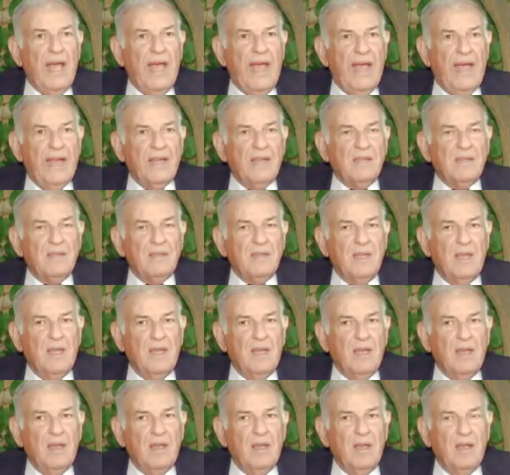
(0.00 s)
And
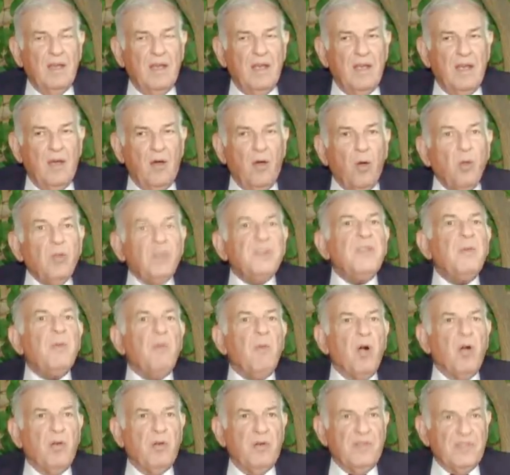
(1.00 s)
all
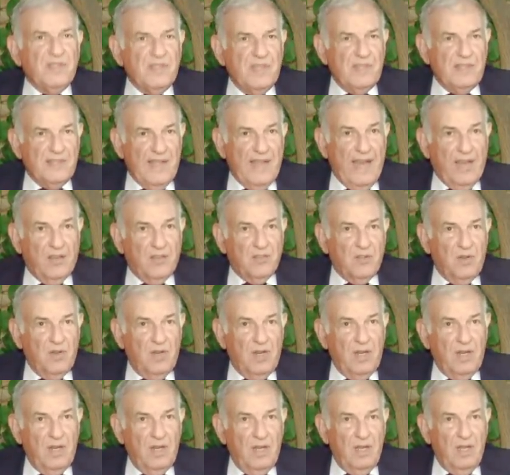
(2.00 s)
democracies
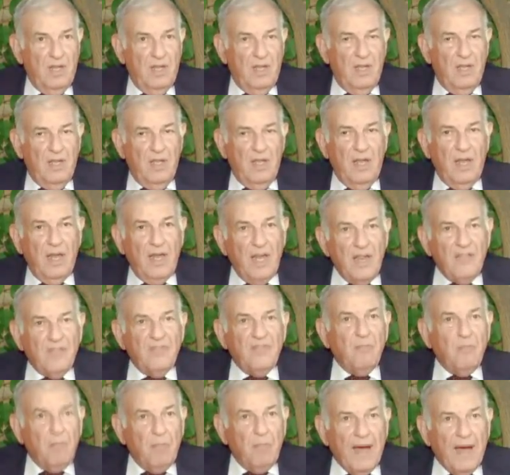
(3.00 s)
actually
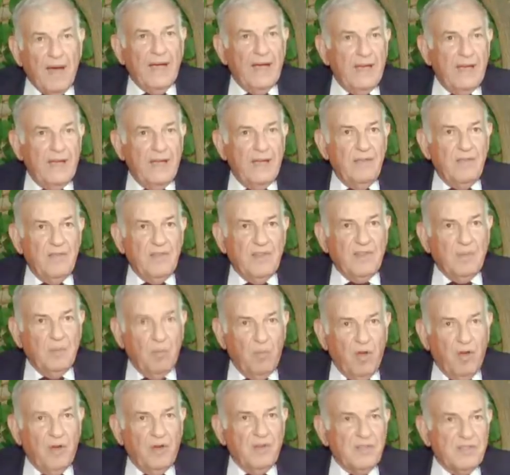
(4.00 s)
live by the
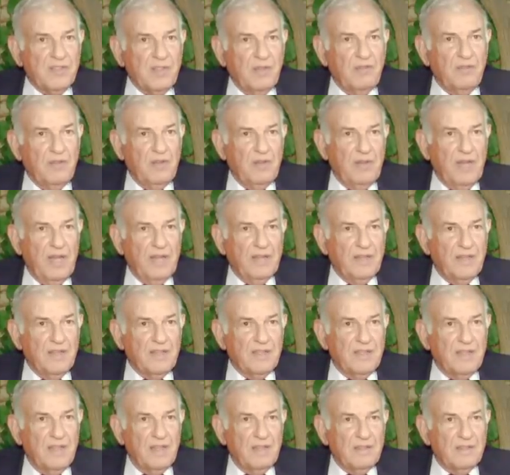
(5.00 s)
democracy of the United
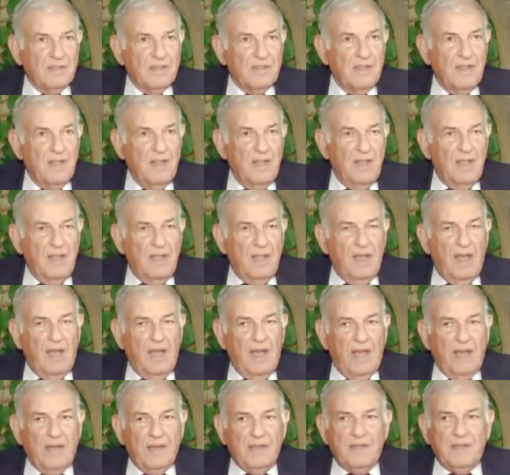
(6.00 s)
States.
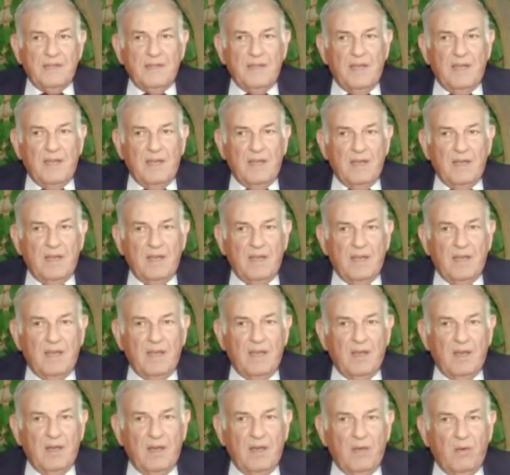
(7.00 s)
And
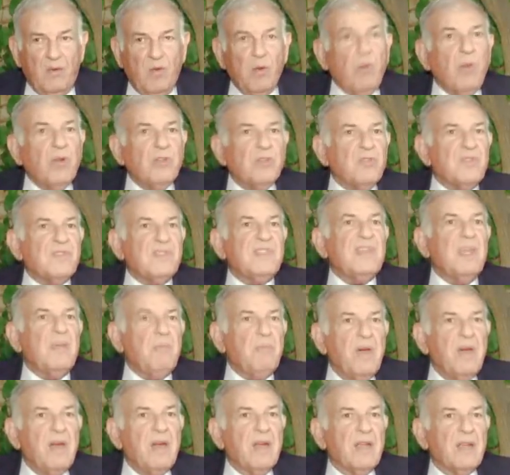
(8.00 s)
we want to see
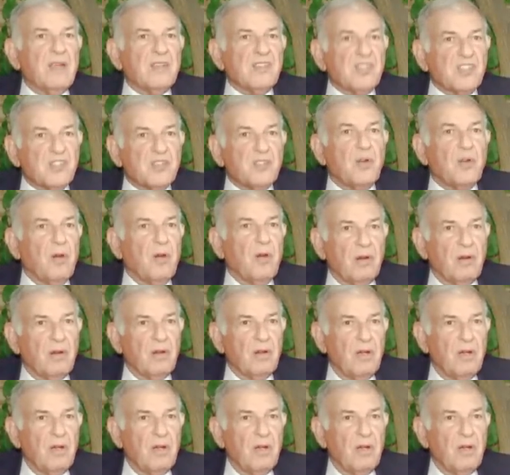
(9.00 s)
America strong.